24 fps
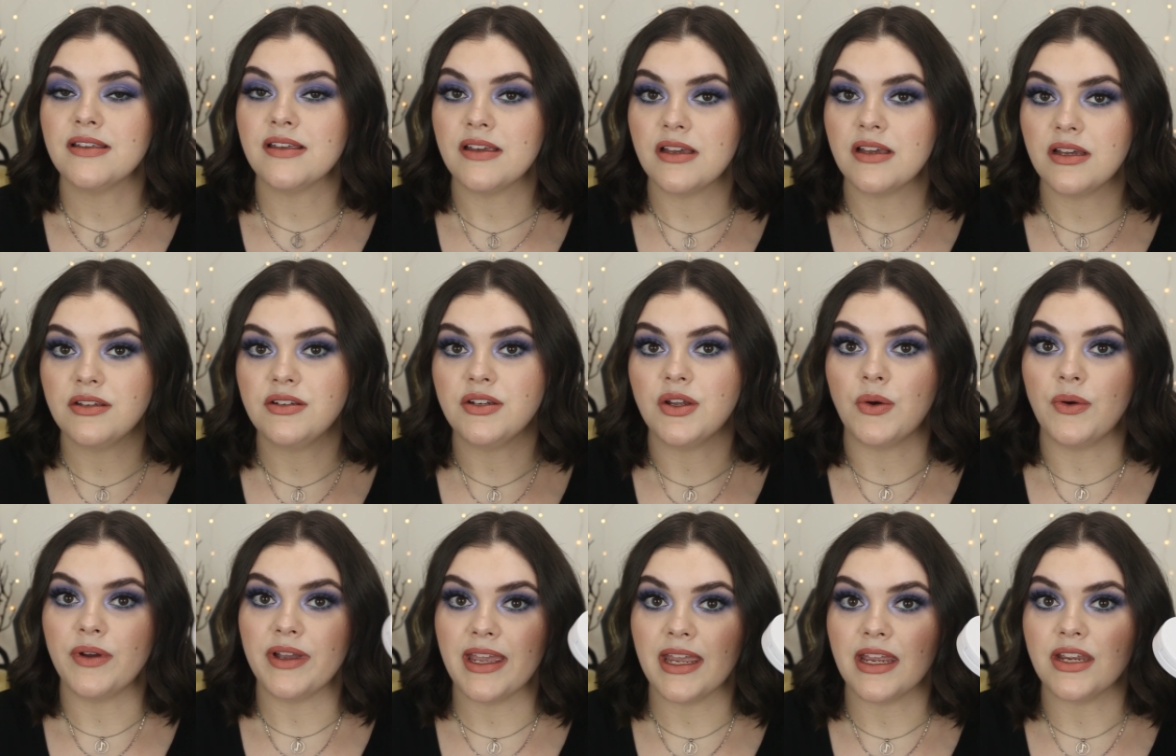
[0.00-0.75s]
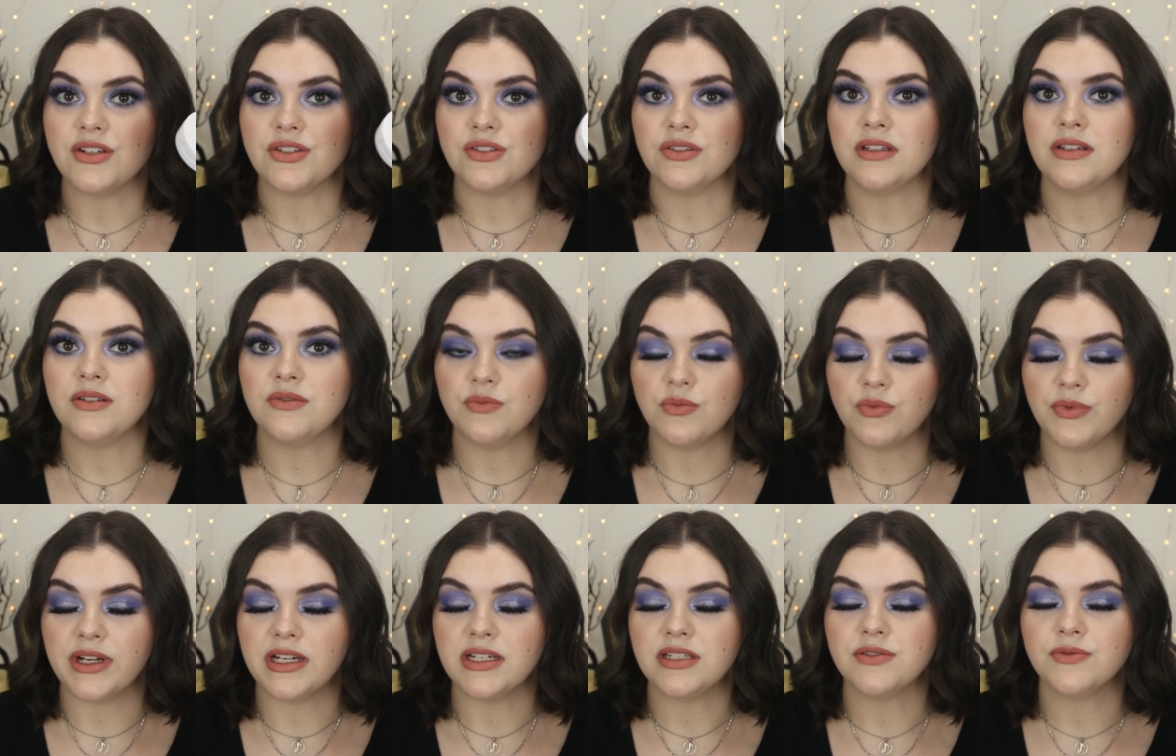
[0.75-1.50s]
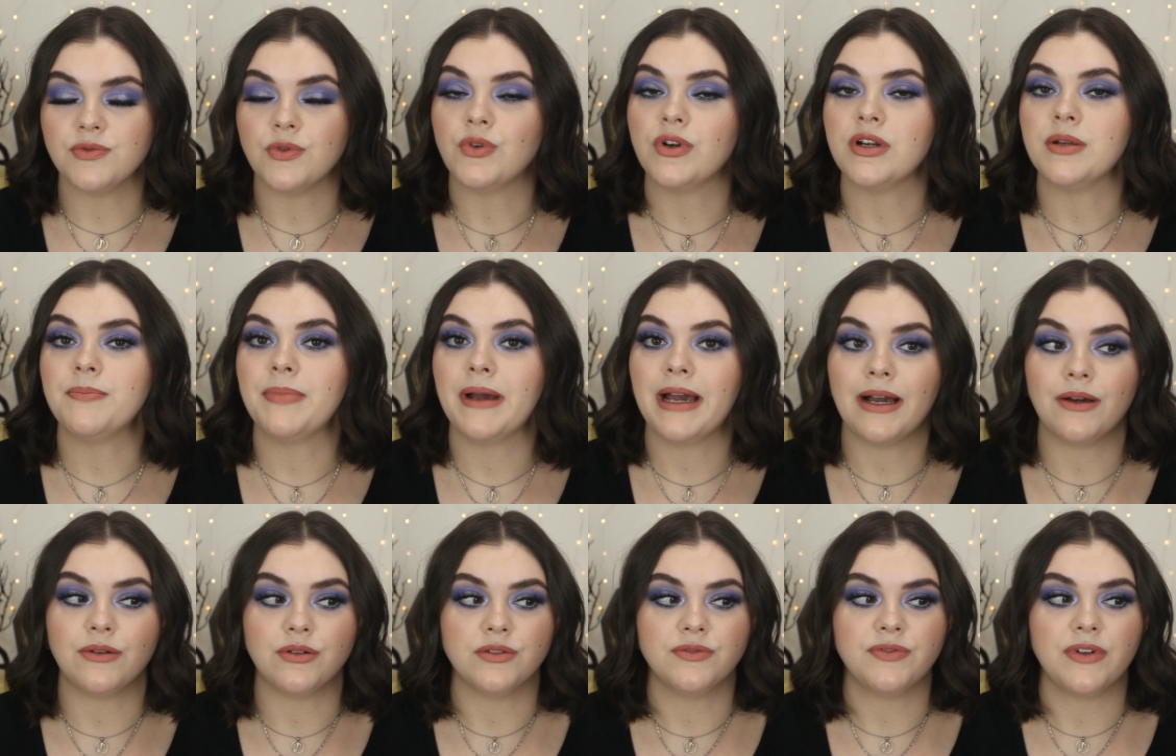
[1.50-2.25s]
you know, occasionally reach for a
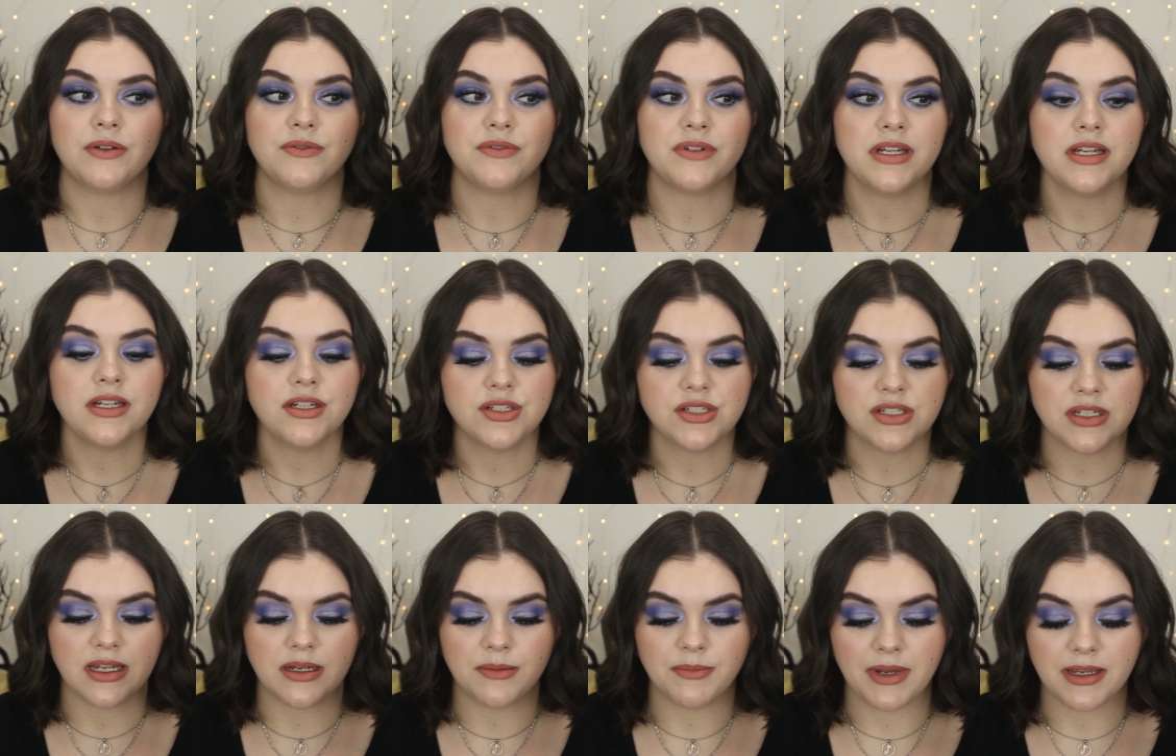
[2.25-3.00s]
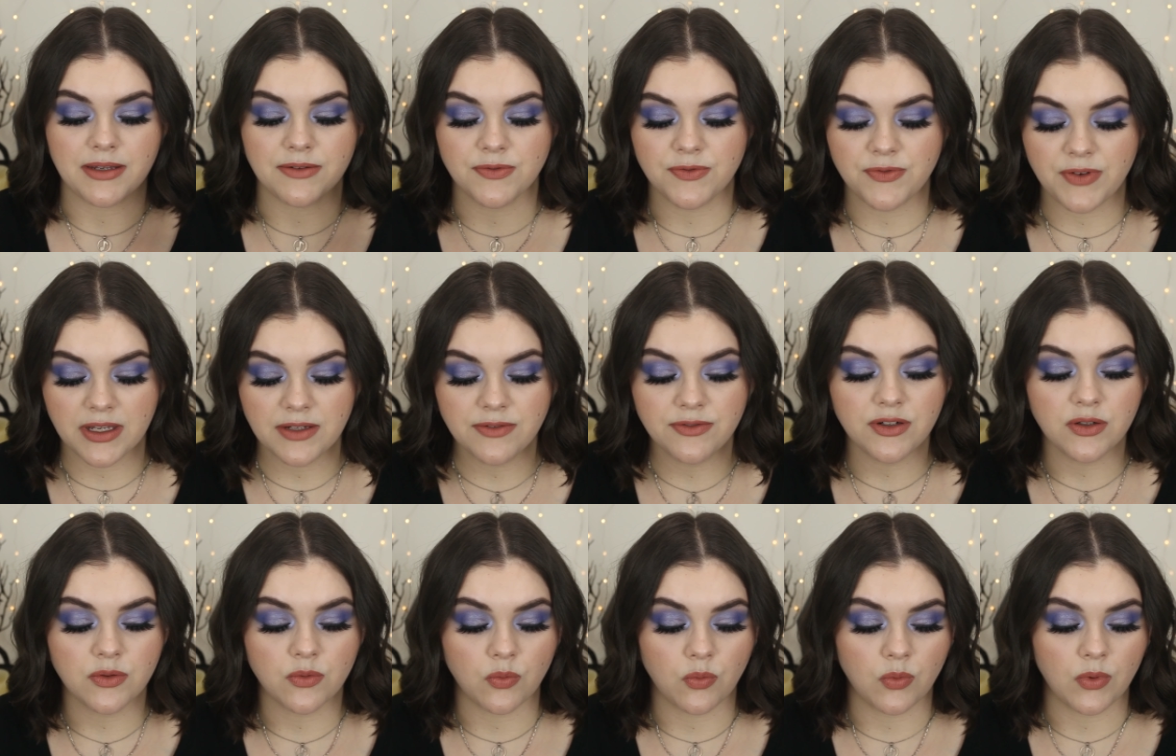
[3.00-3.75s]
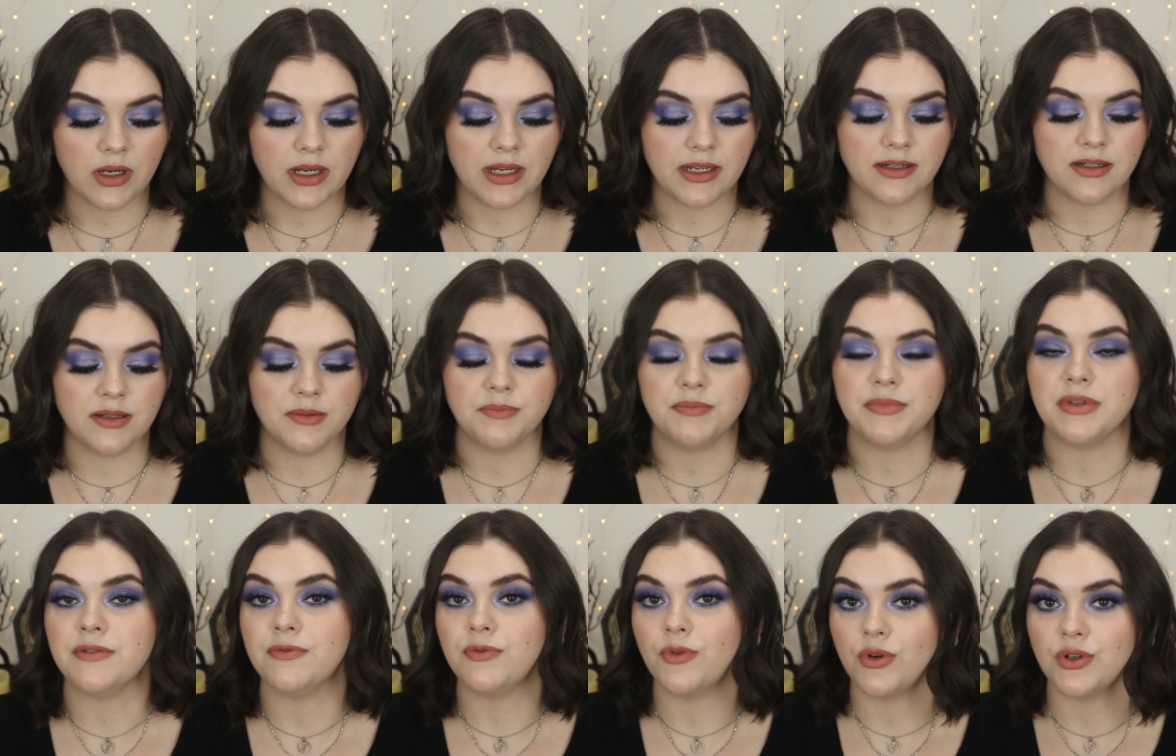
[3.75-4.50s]
powder foundation. My favorite one
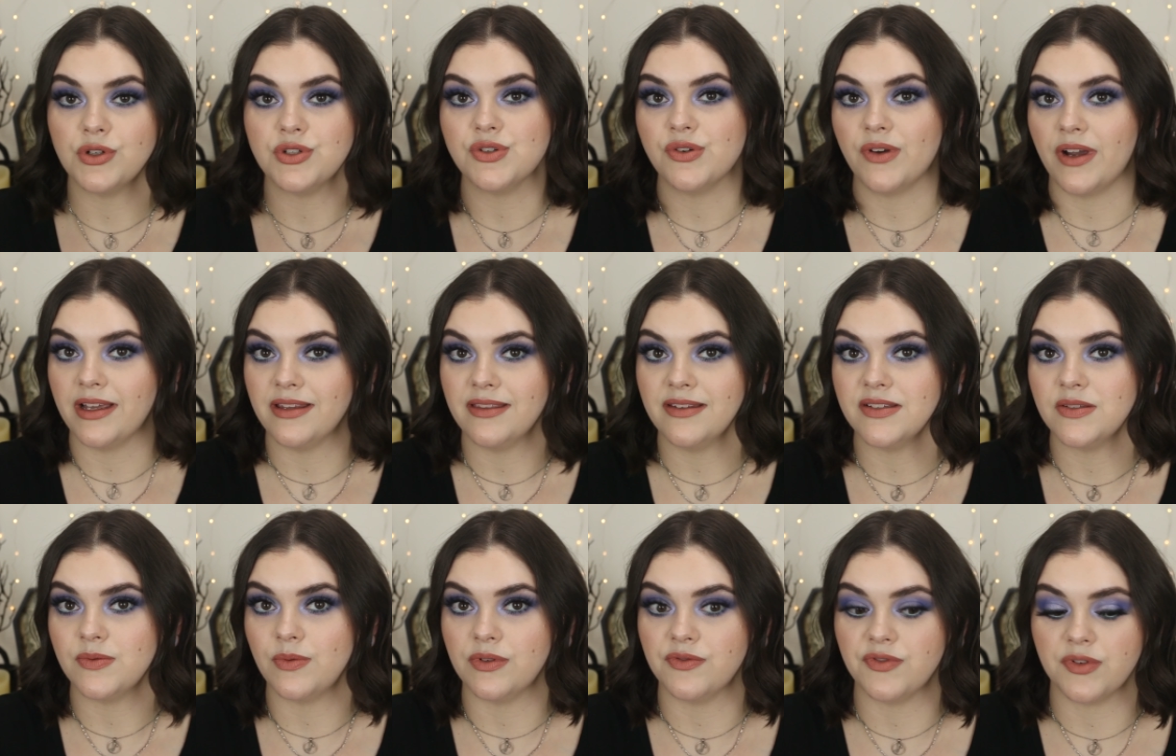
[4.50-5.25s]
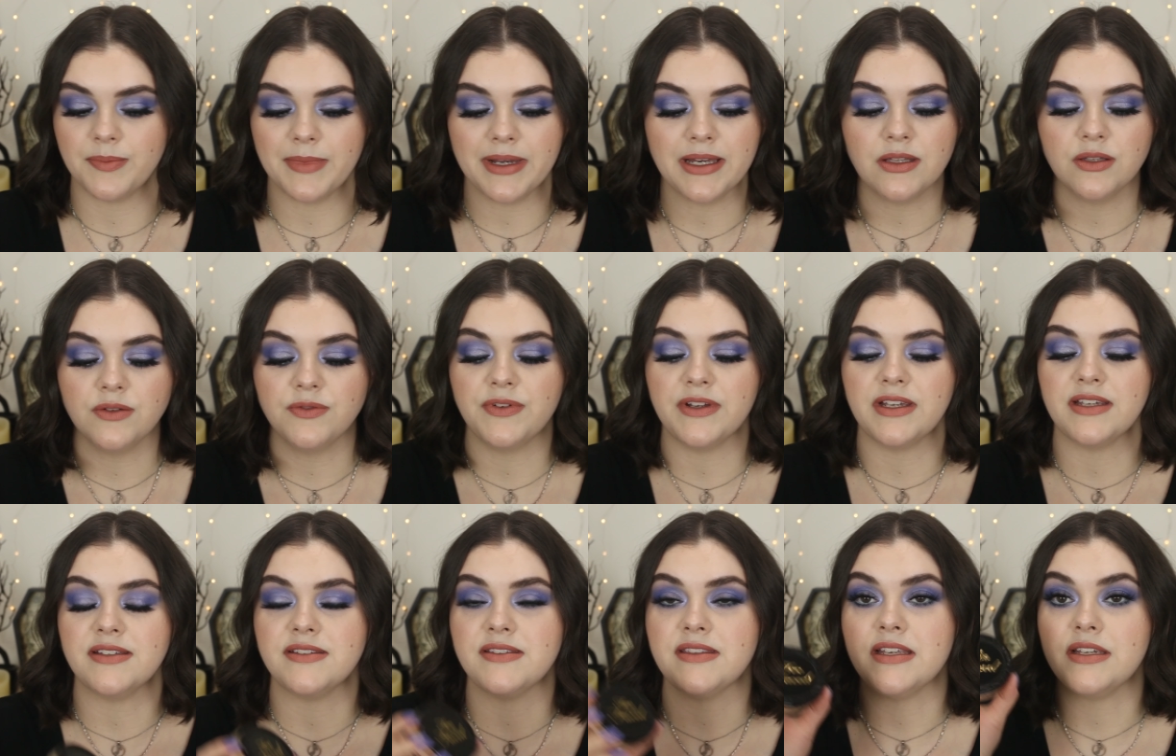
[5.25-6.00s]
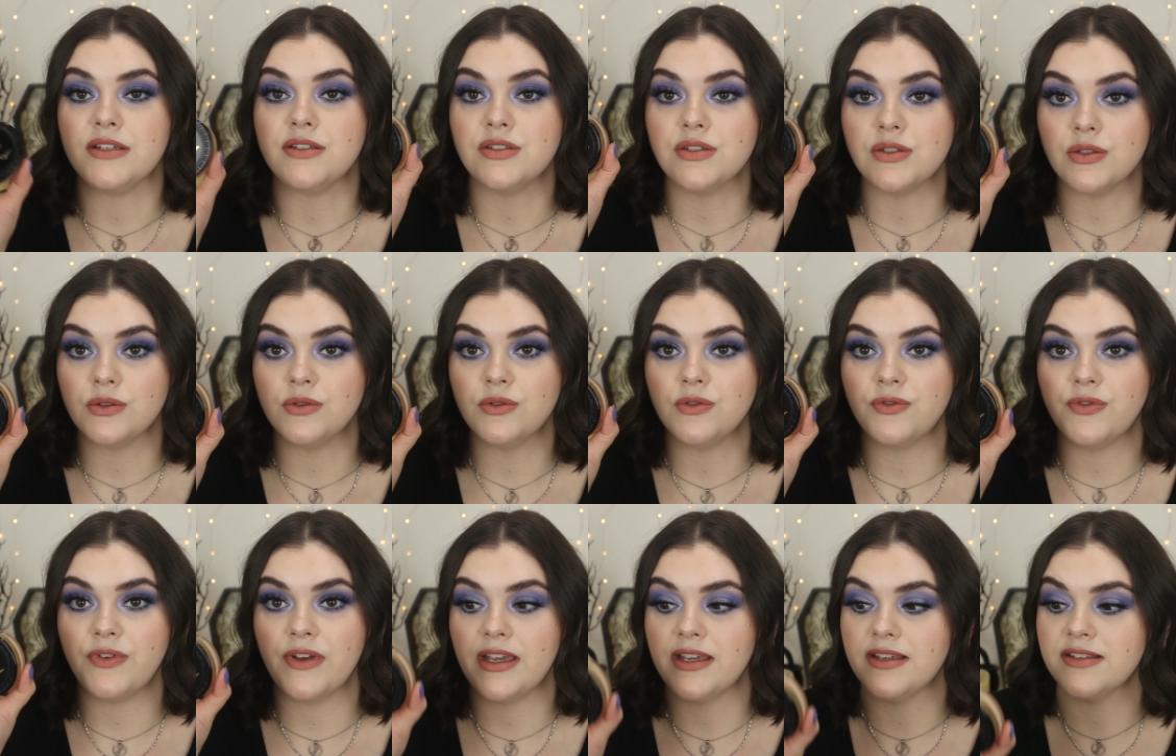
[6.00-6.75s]
before trying this one from e.l.f. is the Too
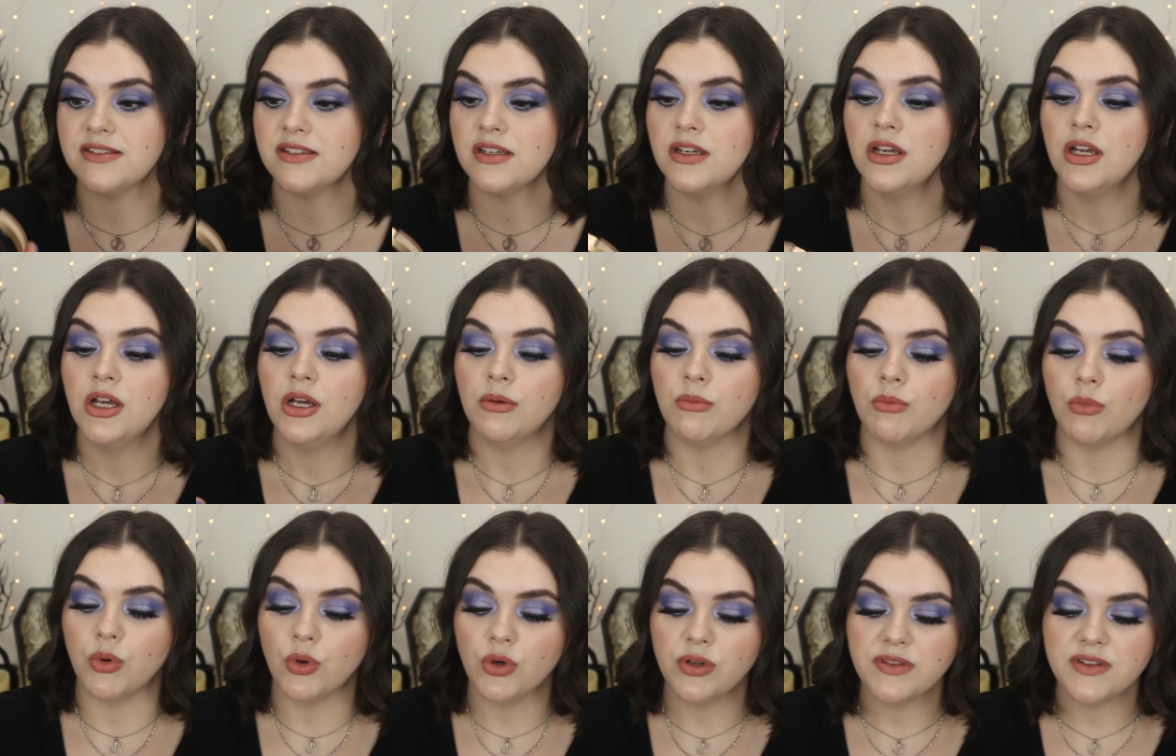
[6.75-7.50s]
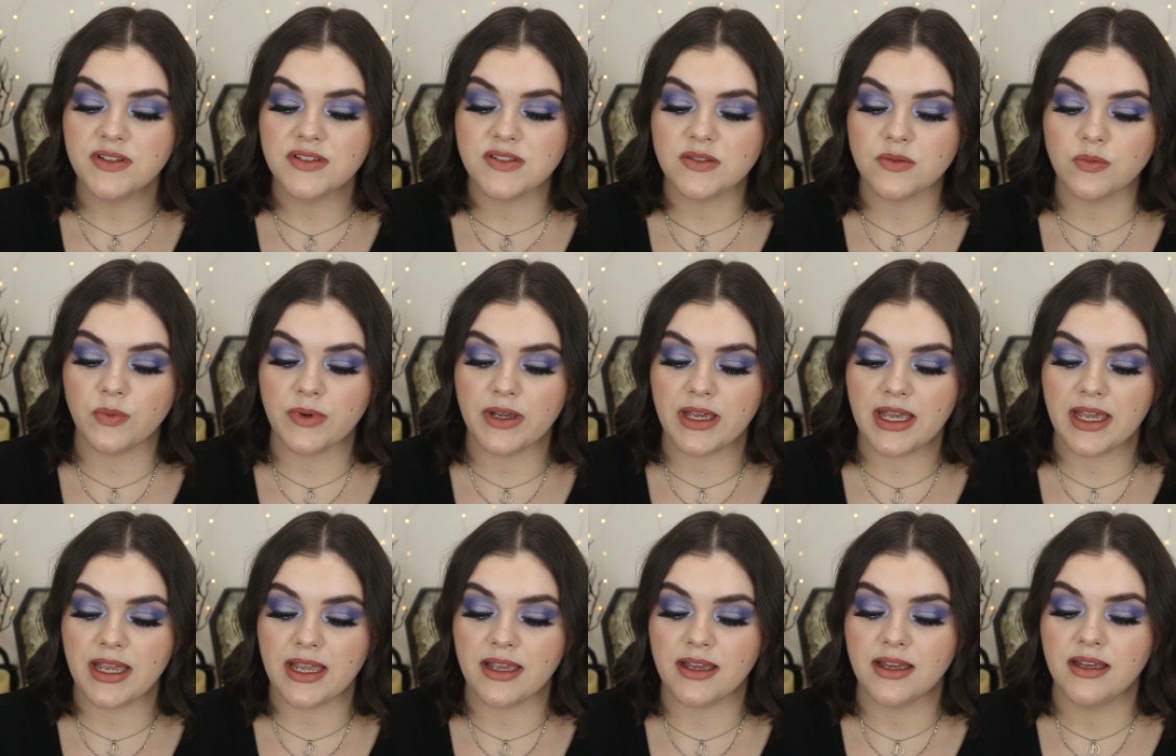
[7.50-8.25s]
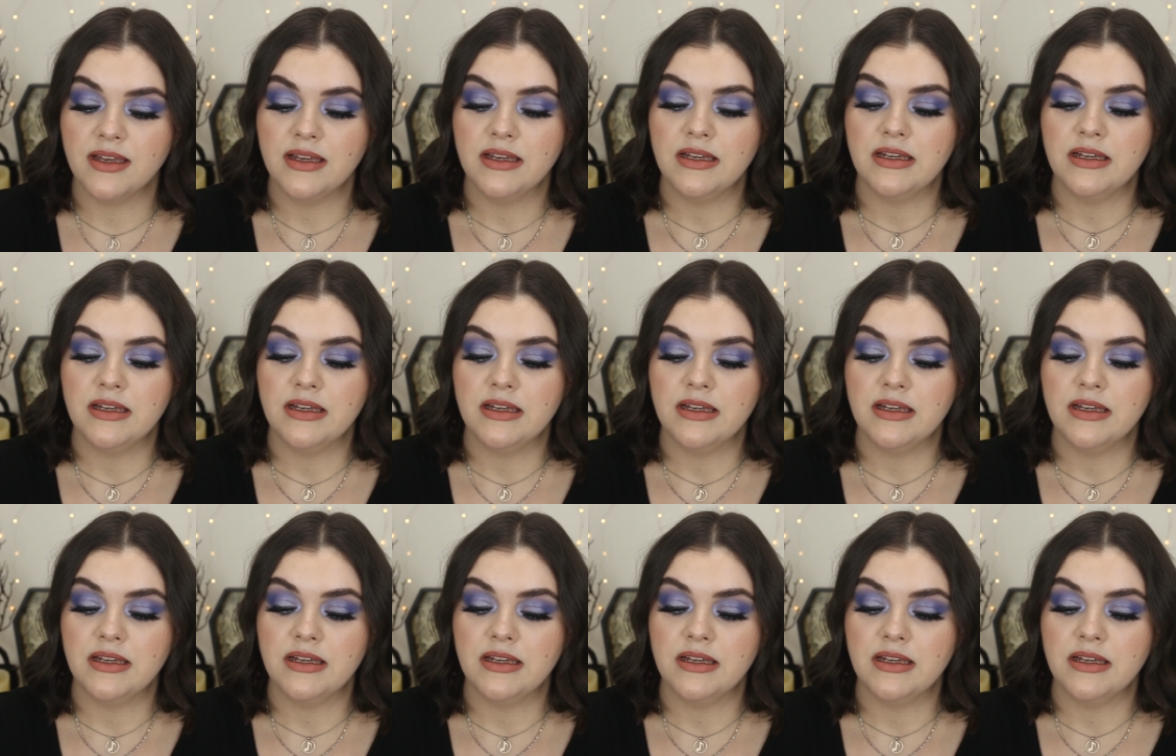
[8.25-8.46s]
Faced Born This Way